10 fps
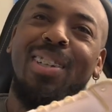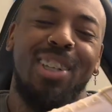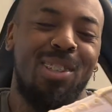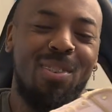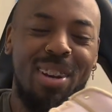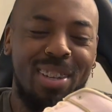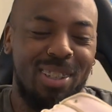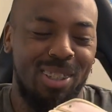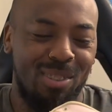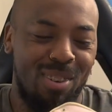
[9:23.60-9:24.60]
Just to wear
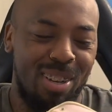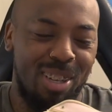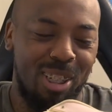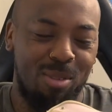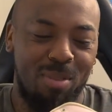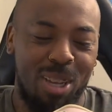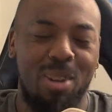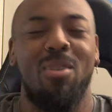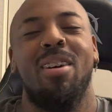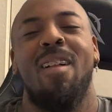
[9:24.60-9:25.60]
these. But
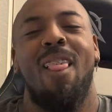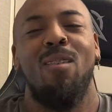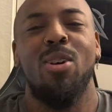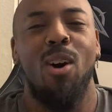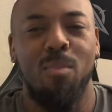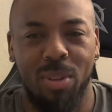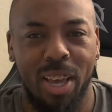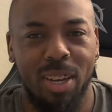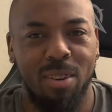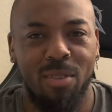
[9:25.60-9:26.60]
anyway, we all
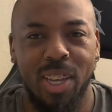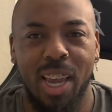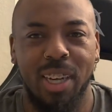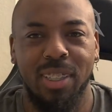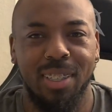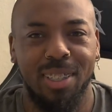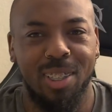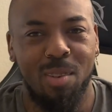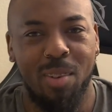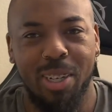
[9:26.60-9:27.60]
planning vacations and
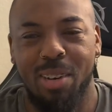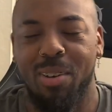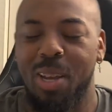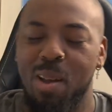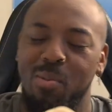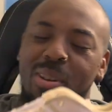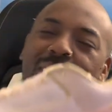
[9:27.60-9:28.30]
stuff like that on camera.